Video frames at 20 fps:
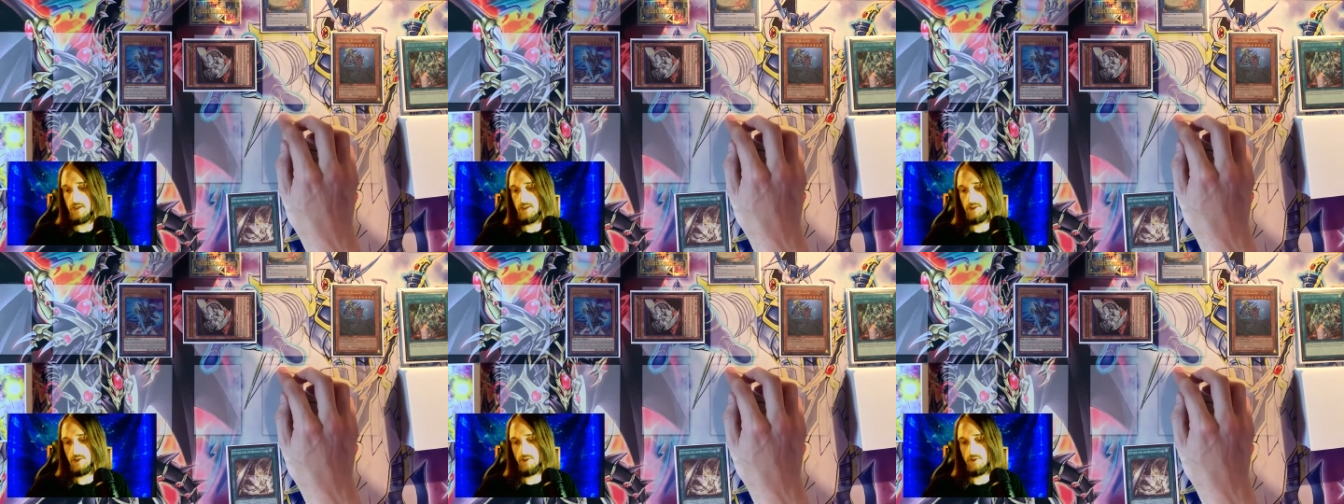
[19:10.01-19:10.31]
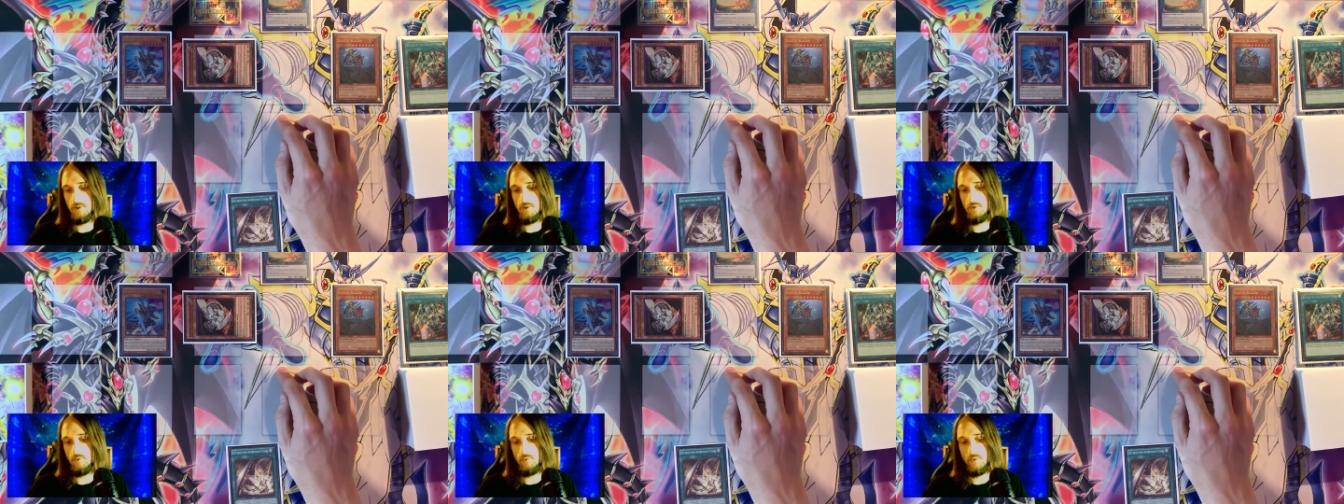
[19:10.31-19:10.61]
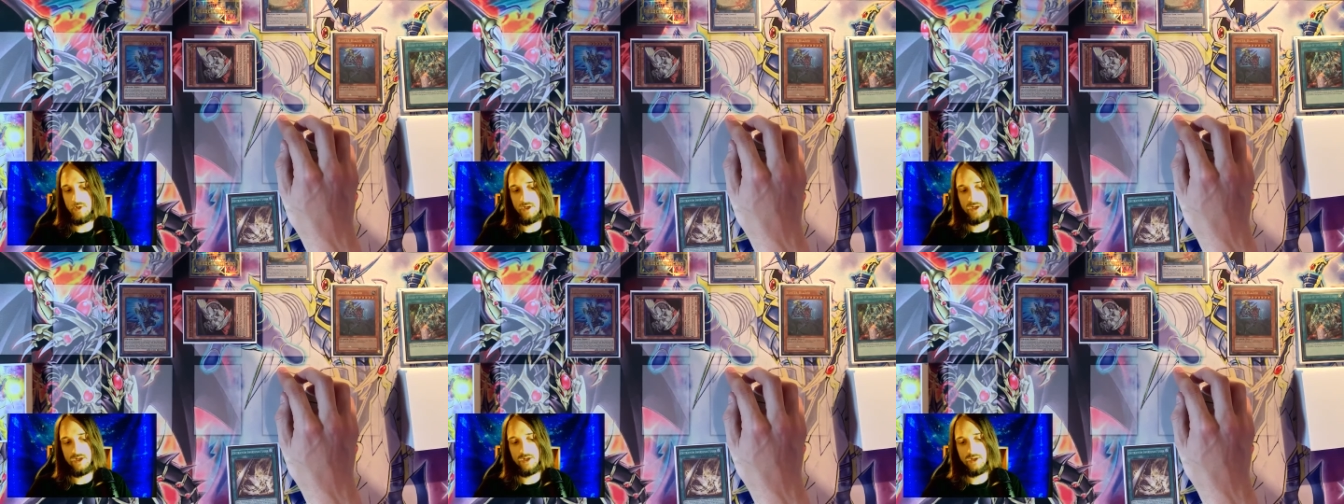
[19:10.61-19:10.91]
So
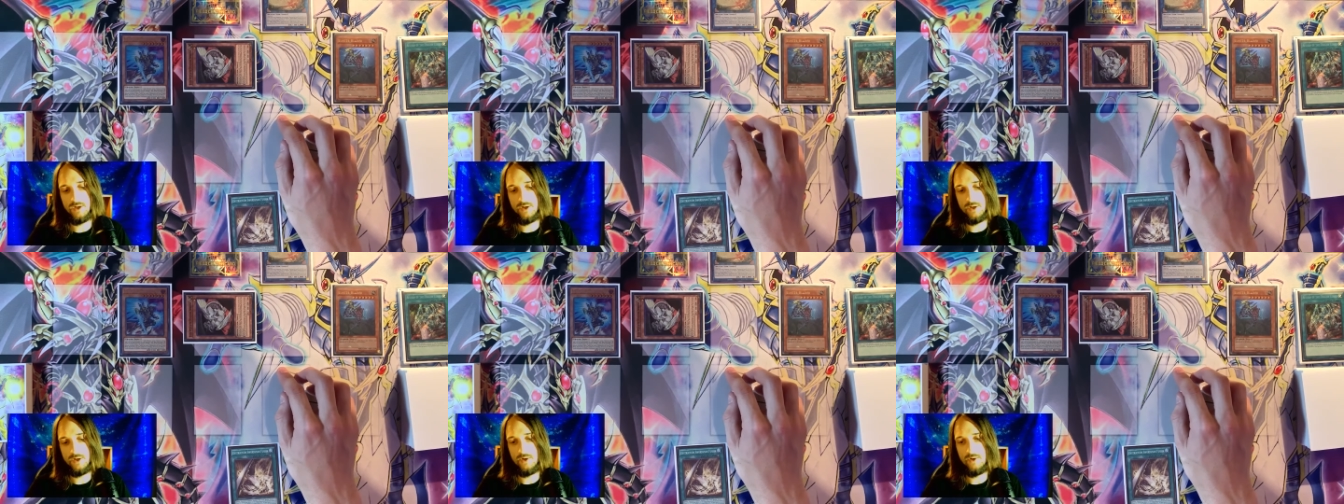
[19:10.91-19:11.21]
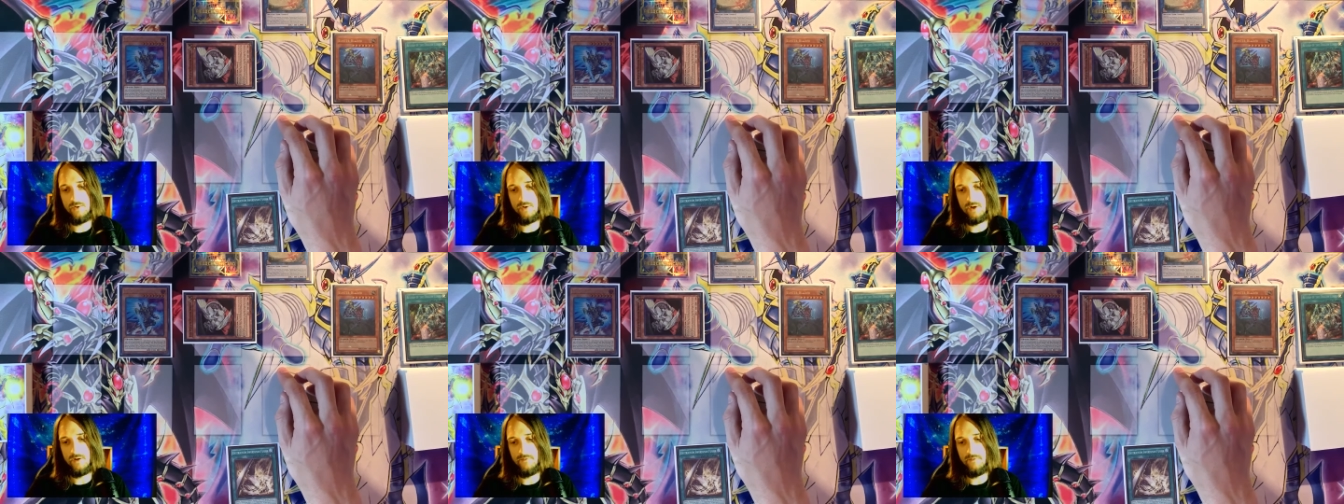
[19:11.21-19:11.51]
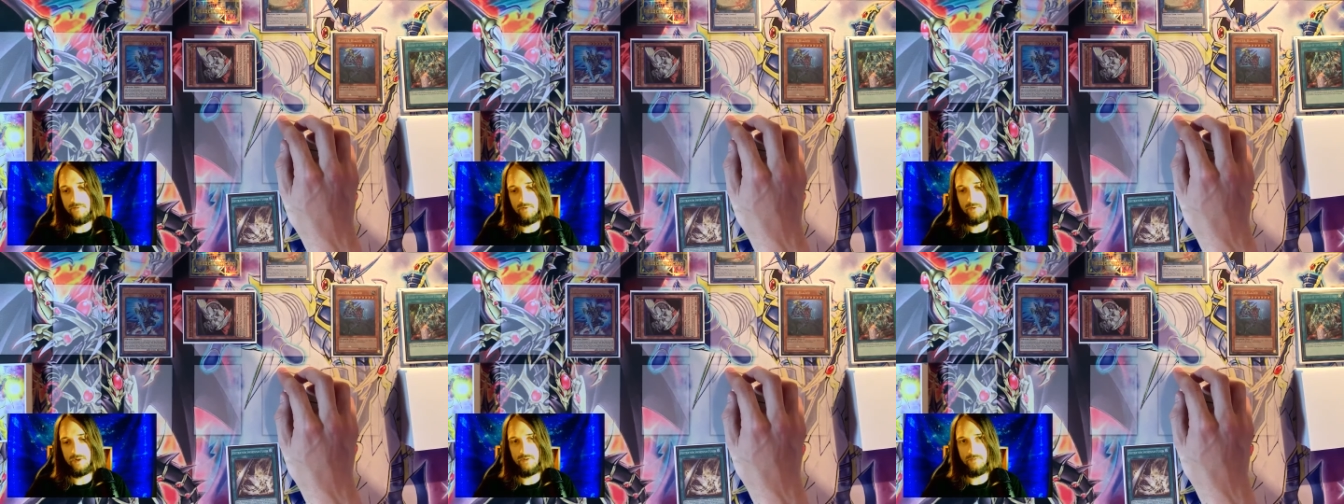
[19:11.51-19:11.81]
we can go a
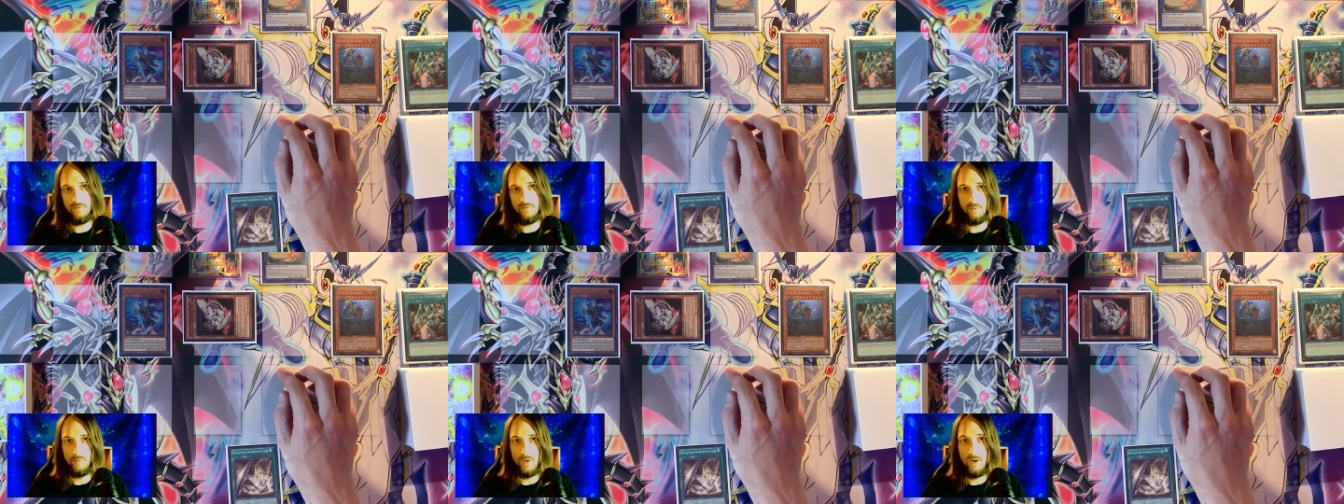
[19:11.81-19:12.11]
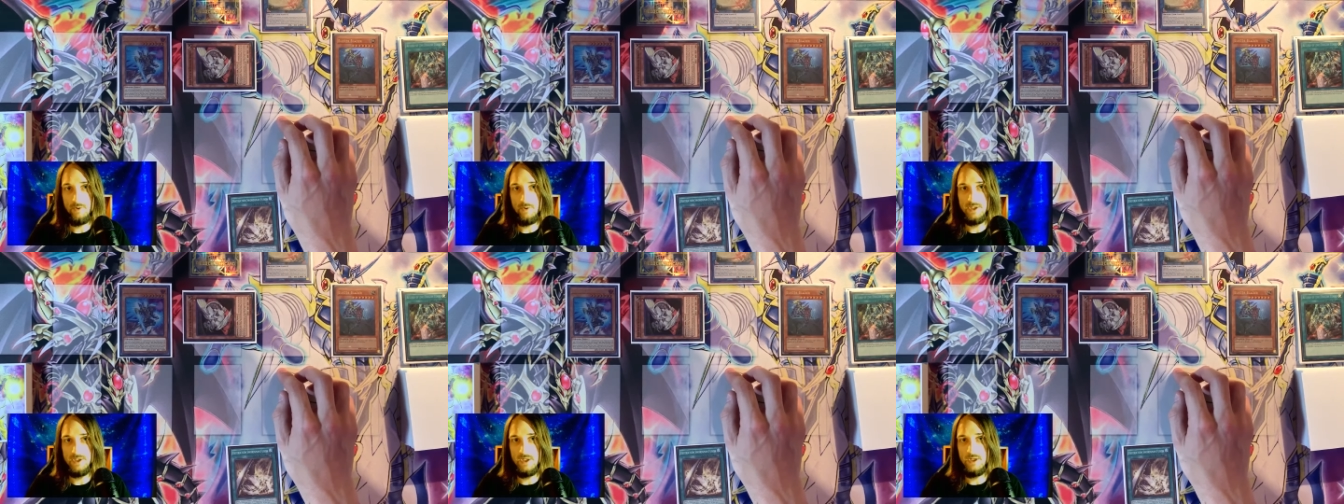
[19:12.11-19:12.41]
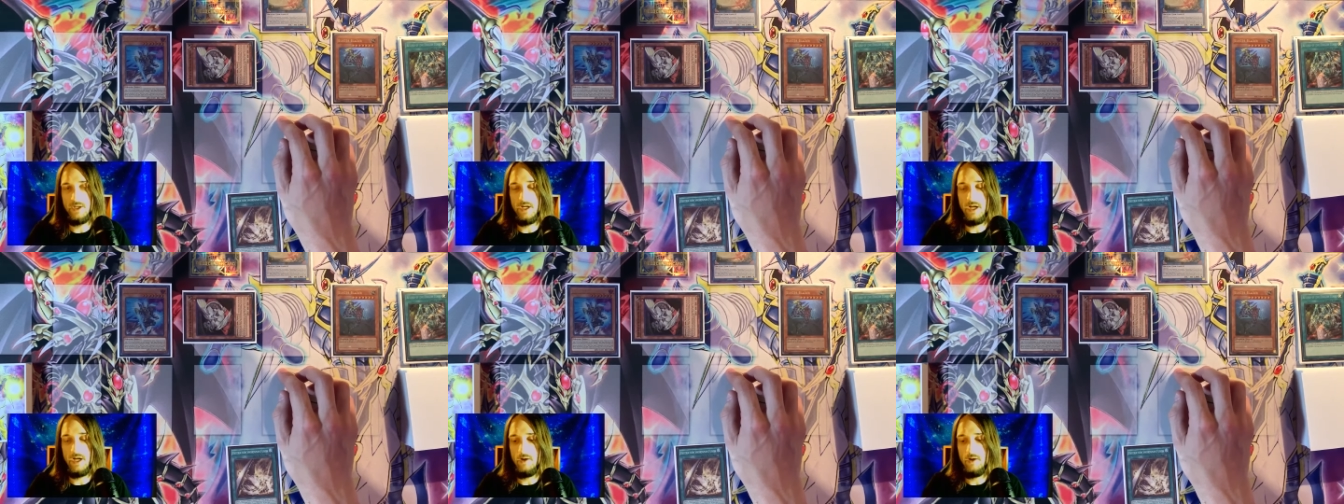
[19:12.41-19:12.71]
few different routes
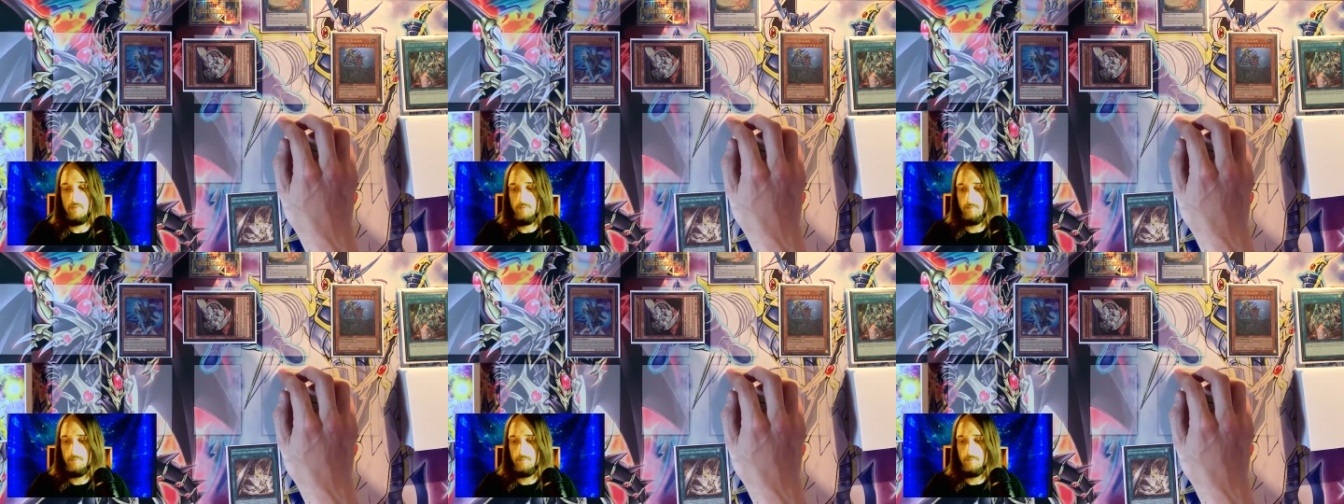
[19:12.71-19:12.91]
here now.